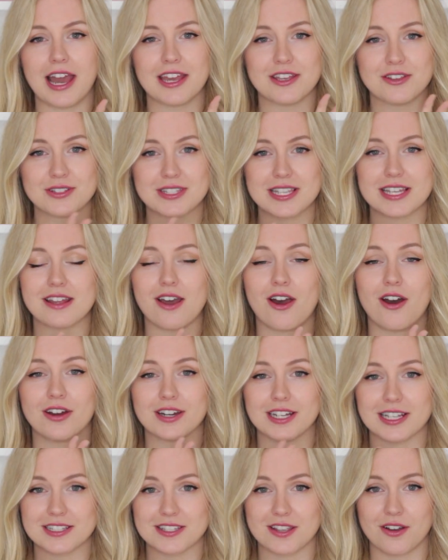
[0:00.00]
I use it
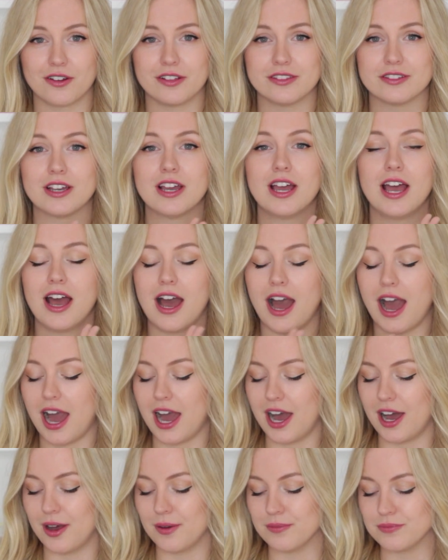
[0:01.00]
on its own
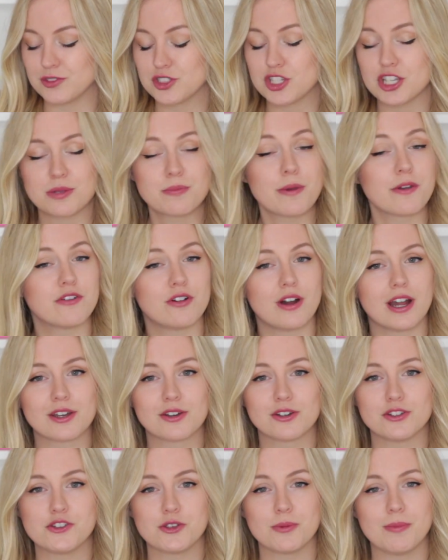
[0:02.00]
just before I
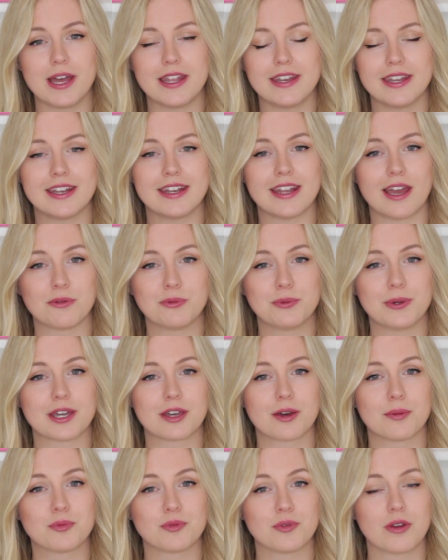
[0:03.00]
go to bed and I
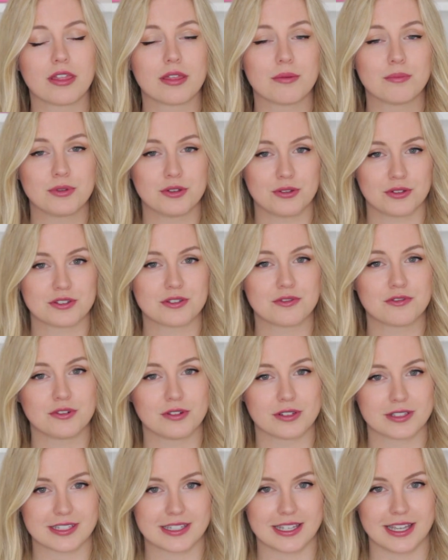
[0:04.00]
wake up with
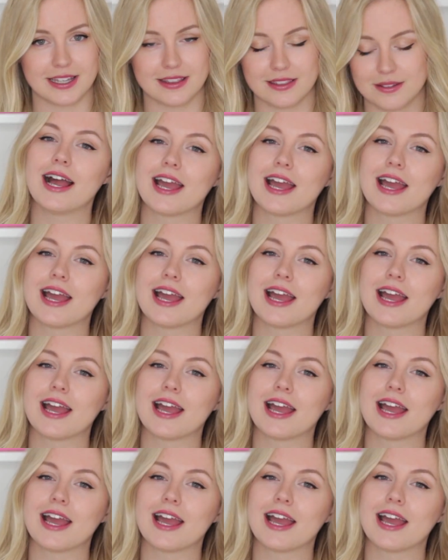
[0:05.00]
beautiful skin.